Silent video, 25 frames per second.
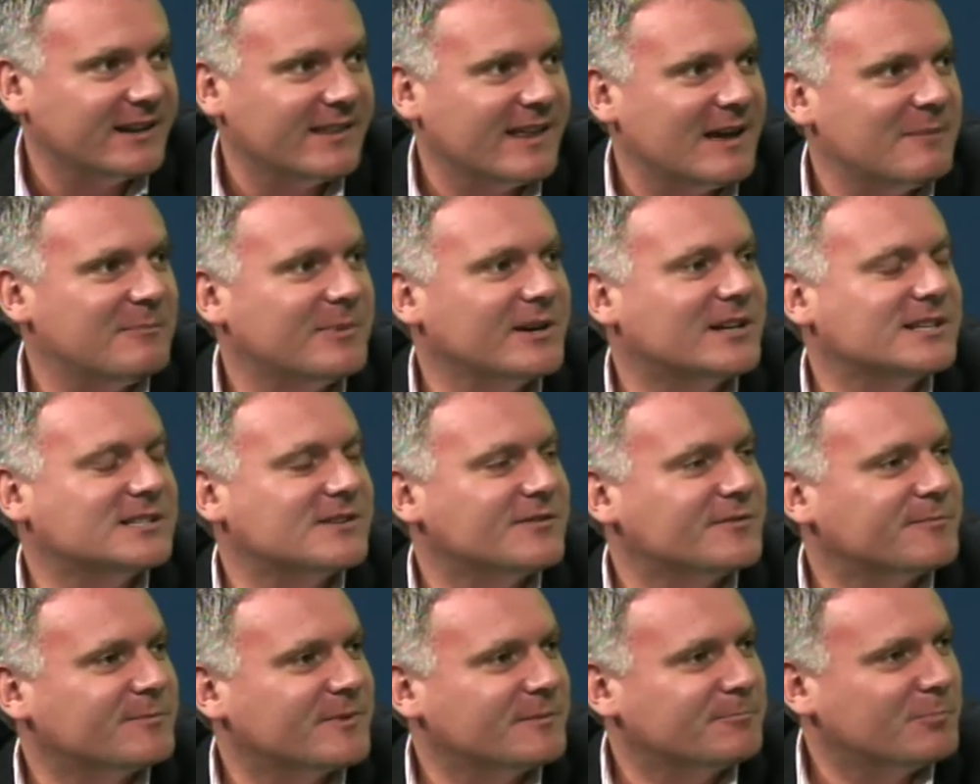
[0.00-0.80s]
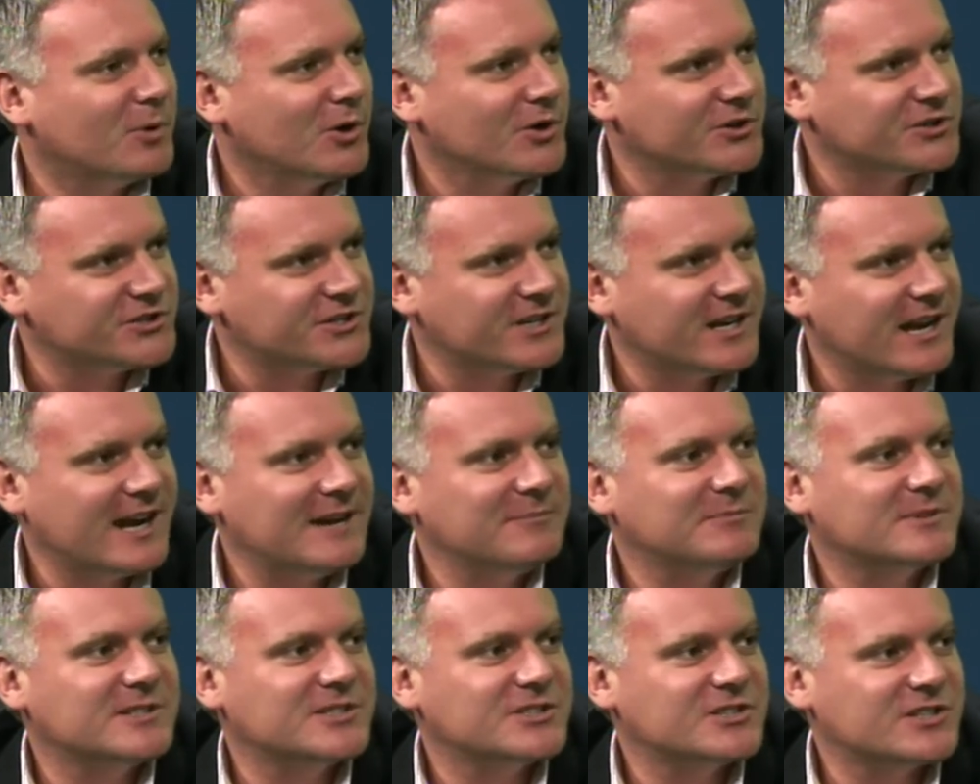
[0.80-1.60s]
and
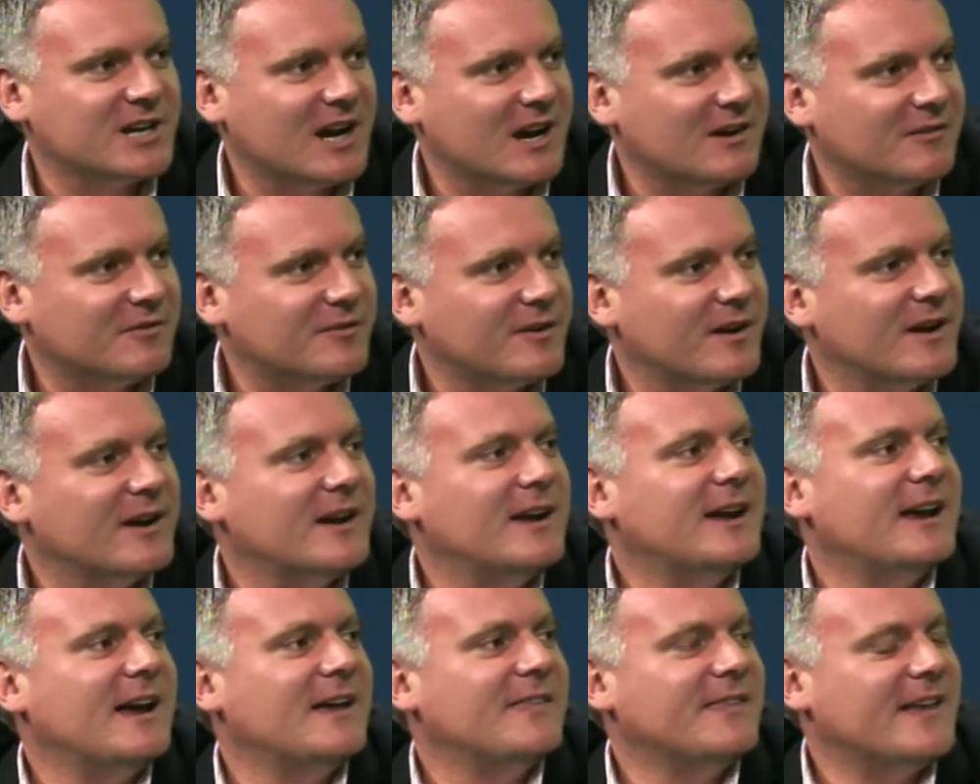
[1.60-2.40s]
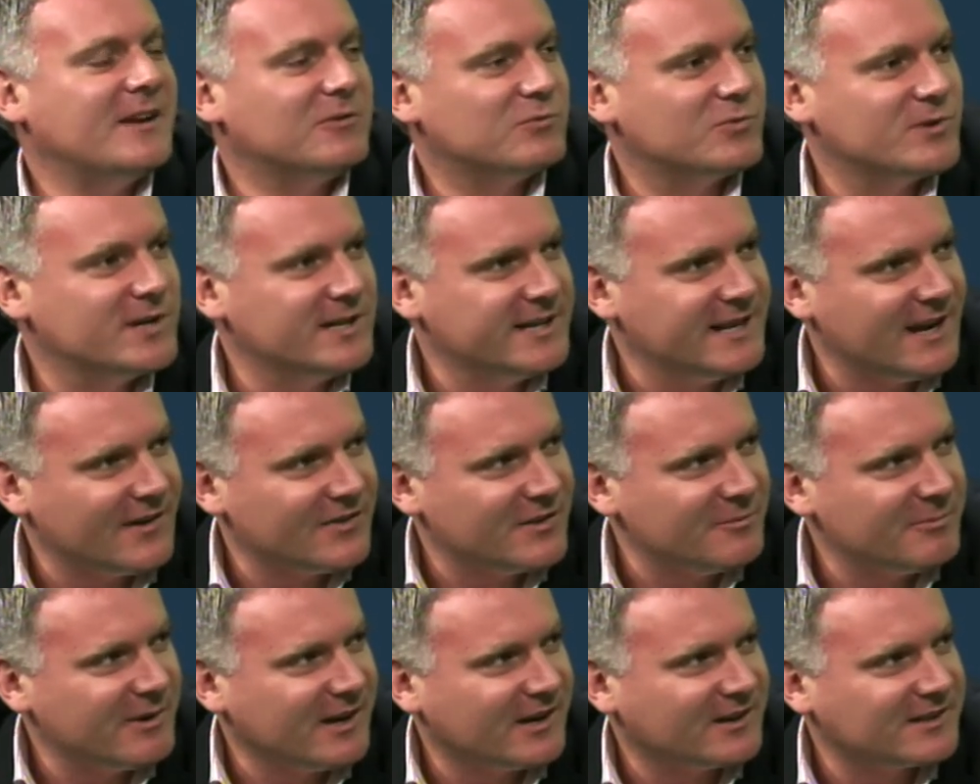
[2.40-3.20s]
add in the Maori Party to that, because if
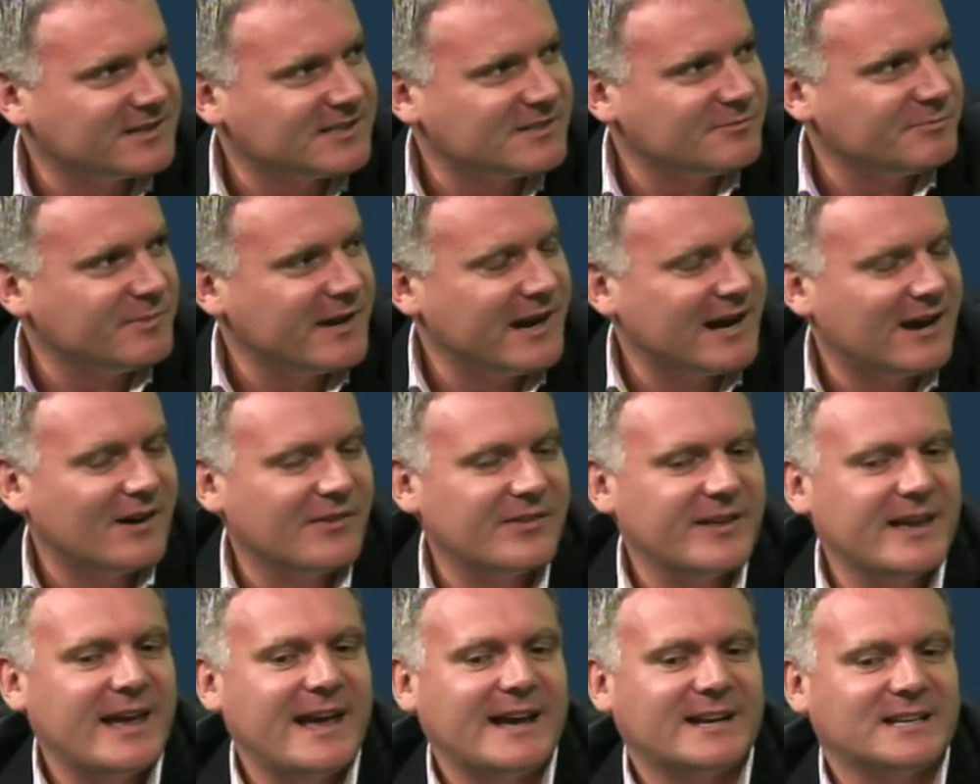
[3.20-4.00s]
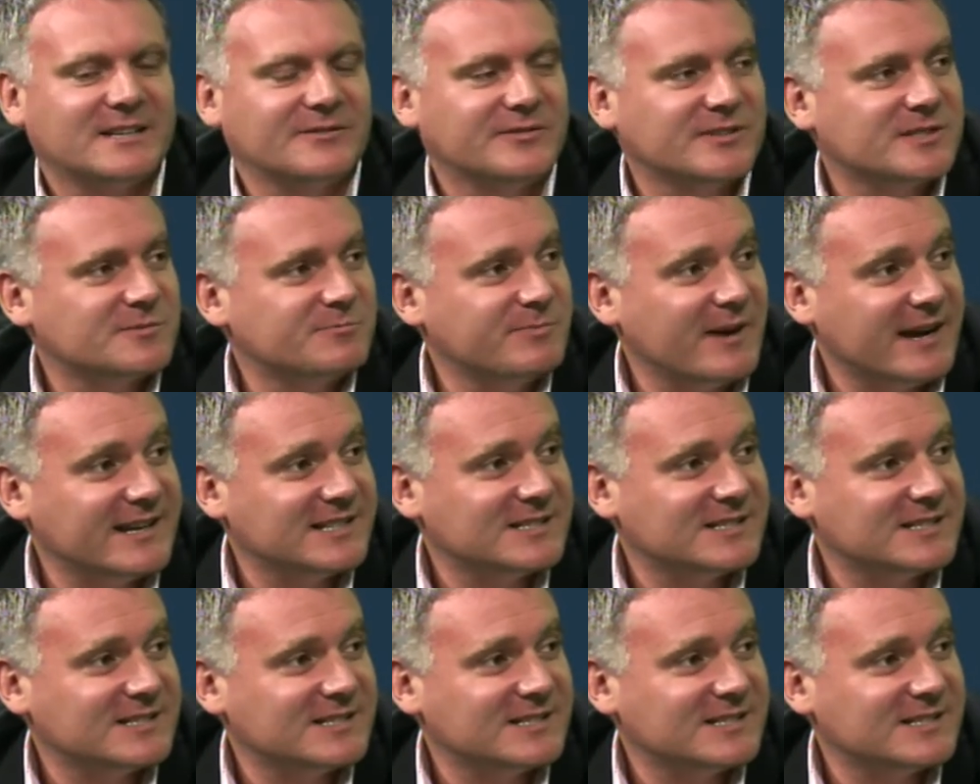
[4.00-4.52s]
push came to shove